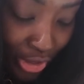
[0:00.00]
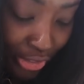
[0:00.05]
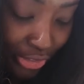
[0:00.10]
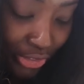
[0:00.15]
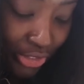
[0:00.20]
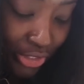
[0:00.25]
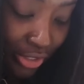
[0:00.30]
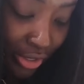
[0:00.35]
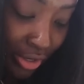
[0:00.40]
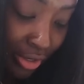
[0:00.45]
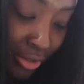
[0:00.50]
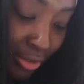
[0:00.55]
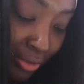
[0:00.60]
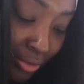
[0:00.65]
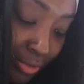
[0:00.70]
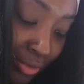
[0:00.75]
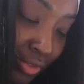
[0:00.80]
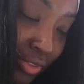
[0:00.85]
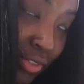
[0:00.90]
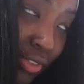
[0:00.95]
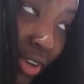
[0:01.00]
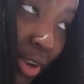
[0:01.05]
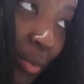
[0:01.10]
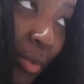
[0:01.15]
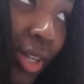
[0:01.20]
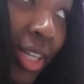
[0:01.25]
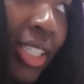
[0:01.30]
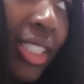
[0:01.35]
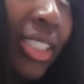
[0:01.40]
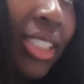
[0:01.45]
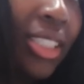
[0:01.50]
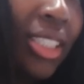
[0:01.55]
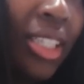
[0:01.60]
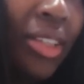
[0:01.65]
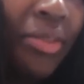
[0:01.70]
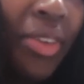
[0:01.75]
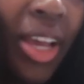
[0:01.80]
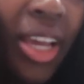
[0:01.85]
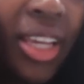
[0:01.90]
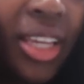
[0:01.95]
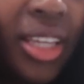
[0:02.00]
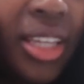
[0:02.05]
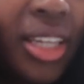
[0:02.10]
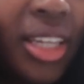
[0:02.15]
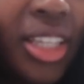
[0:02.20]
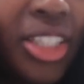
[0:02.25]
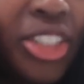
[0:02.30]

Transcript: So I'm gonna see if I can